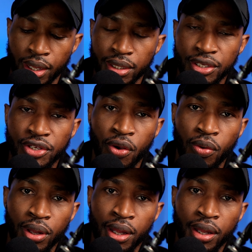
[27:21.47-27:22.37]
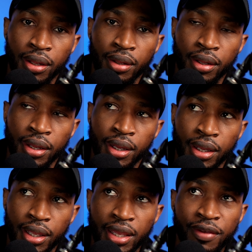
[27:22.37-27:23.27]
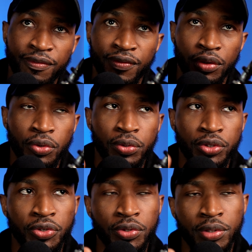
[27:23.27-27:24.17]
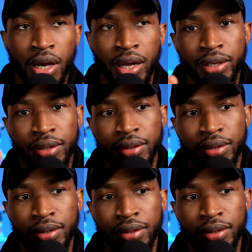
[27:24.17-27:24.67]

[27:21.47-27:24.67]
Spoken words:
So if you do not